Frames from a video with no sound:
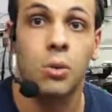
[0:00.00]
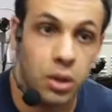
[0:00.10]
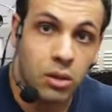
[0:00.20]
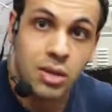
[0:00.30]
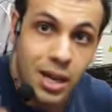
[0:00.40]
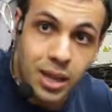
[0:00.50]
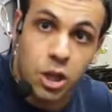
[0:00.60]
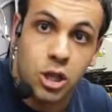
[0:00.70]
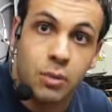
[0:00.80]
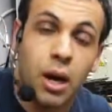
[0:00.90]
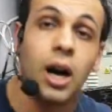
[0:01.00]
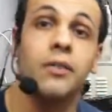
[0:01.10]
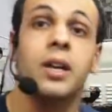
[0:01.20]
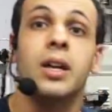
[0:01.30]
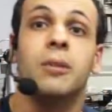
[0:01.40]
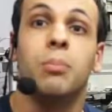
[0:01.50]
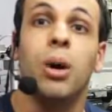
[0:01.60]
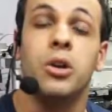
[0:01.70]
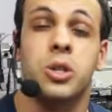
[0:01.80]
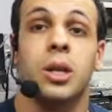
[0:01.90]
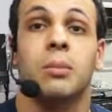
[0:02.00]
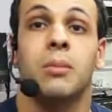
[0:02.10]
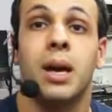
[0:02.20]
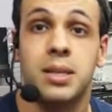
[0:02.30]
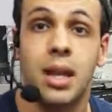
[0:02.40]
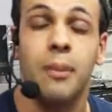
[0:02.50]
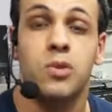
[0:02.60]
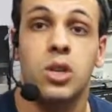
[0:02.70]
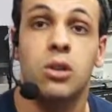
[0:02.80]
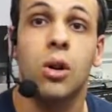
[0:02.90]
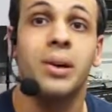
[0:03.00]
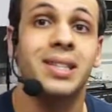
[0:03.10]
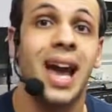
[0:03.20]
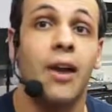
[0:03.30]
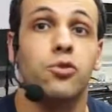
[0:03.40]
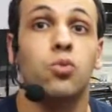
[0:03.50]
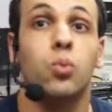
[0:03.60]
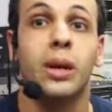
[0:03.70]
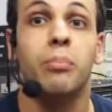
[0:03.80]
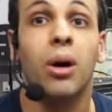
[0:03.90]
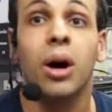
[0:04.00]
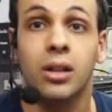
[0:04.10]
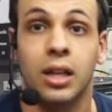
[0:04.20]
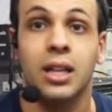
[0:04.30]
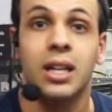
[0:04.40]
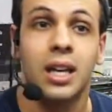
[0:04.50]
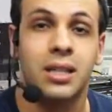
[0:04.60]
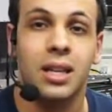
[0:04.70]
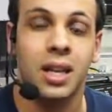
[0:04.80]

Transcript: When you take that chip off, the balls are going to be messed up, so you're going to have to reball it. it.